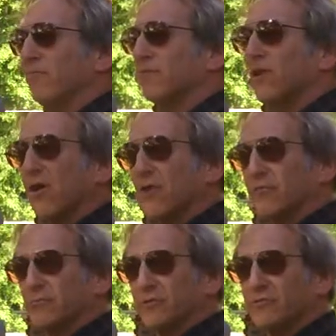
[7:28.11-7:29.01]
of
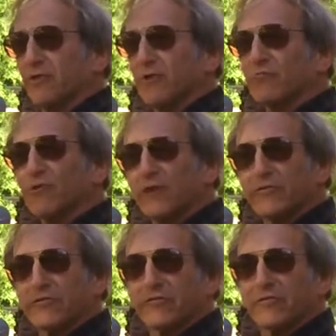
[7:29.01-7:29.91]
laws which are
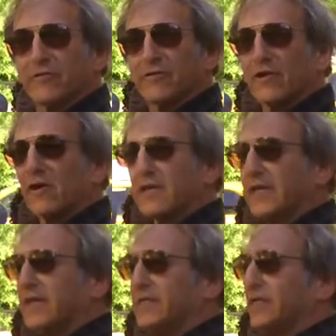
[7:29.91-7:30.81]
racist,
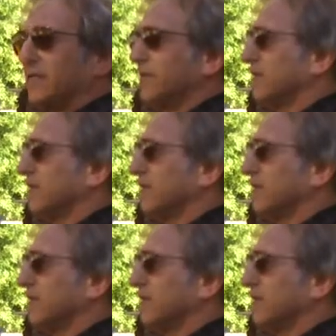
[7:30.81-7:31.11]
archaic,